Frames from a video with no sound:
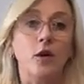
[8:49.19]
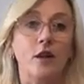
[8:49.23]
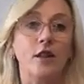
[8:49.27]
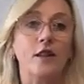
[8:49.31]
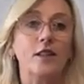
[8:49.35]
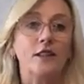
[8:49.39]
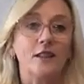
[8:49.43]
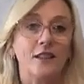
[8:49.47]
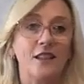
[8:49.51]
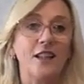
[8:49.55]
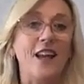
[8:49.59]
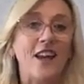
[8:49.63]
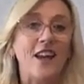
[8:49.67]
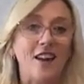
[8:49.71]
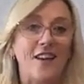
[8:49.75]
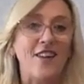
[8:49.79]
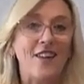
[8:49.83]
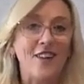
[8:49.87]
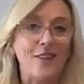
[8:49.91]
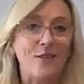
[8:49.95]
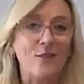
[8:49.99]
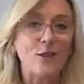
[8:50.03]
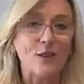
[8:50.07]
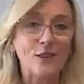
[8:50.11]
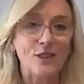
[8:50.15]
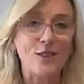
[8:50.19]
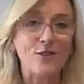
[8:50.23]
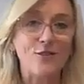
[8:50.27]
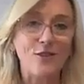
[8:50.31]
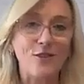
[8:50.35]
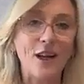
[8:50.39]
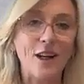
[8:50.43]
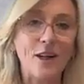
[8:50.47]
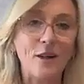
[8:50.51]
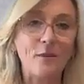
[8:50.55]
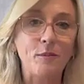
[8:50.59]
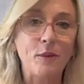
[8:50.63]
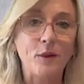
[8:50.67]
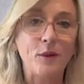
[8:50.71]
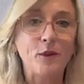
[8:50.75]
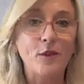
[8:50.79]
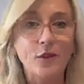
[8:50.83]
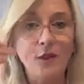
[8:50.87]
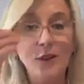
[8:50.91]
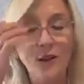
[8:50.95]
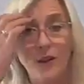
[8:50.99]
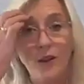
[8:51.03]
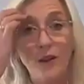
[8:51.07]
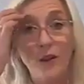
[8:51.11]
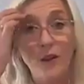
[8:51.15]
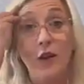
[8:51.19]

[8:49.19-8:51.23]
is there and what's available.